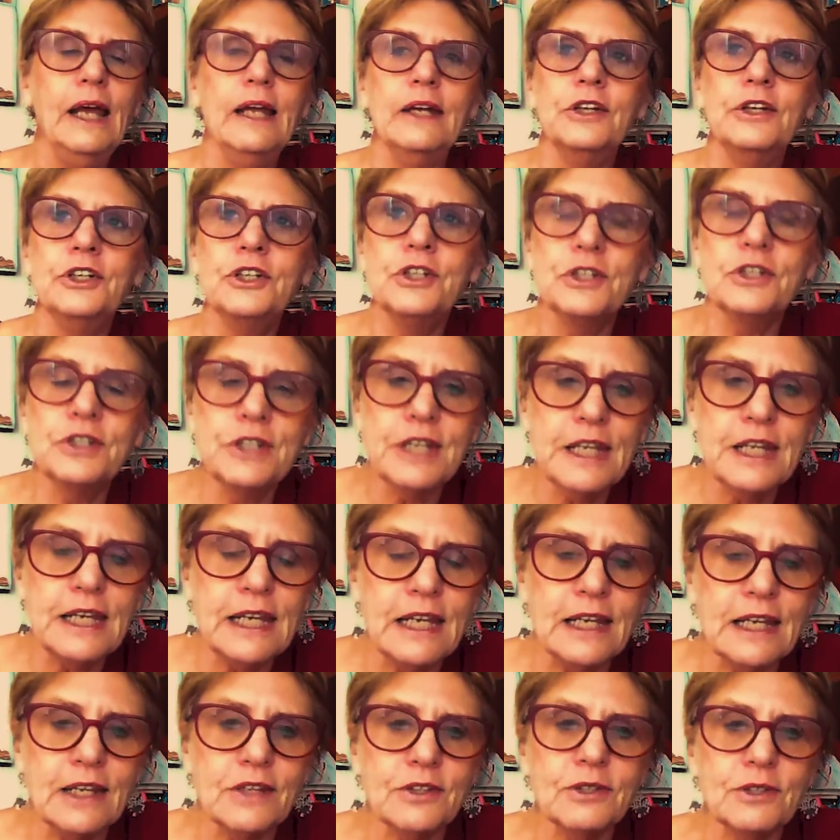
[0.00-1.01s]
to
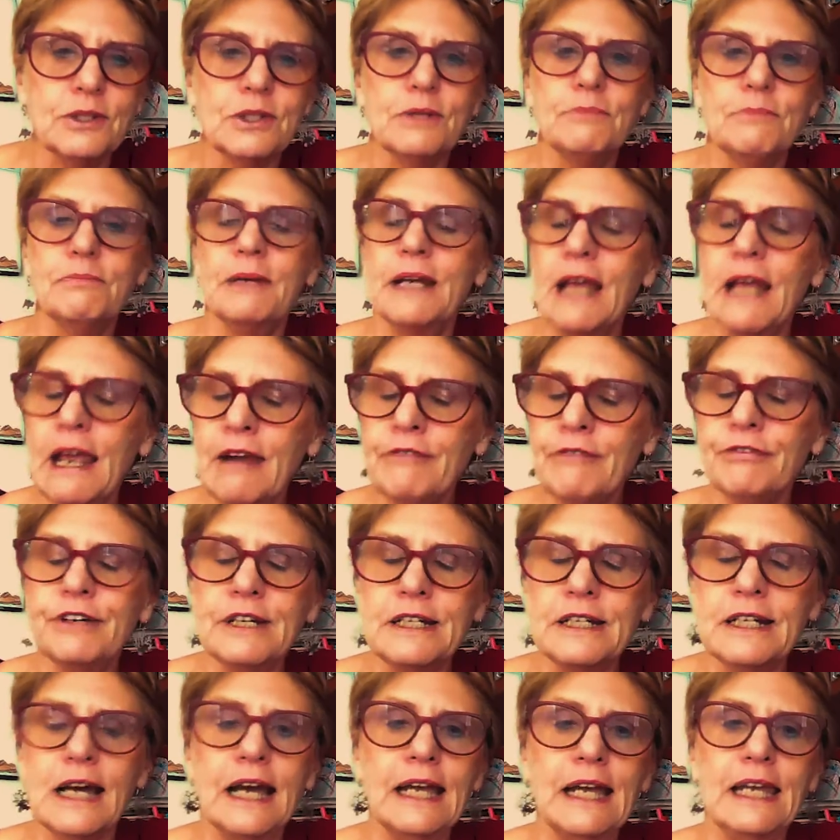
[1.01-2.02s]
tears, but every
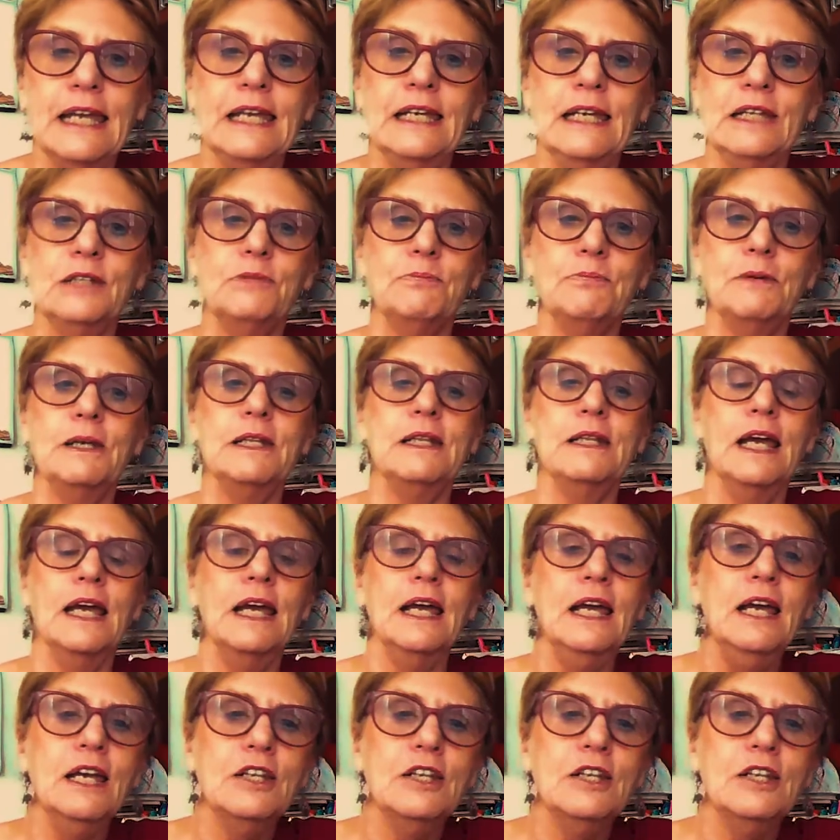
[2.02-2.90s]
day he has been there.